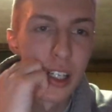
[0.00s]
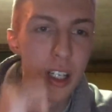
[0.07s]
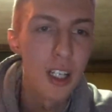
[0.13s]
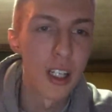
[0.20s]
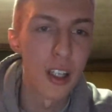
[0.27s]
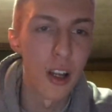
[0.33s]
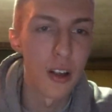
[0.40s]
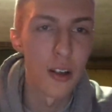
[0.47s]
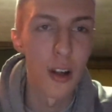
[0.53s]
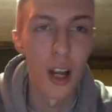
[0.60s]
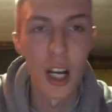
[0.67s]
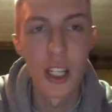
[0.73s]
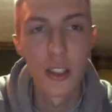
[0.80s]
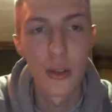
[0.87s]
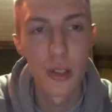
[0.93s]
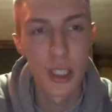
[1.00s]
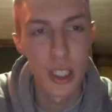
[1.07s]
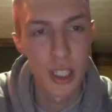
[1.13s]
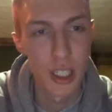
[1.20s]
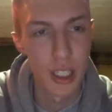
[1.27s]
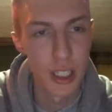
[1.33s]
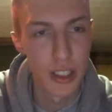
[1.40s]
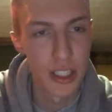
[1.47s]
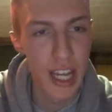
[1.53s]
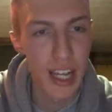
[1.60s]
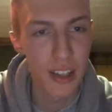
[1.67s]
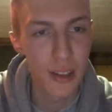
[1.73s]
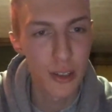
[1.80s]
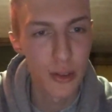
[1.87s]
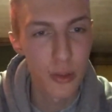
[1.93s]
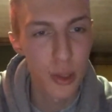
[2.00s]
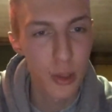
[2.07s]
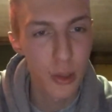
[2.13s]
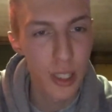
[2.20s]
I'm gonna do Zallards real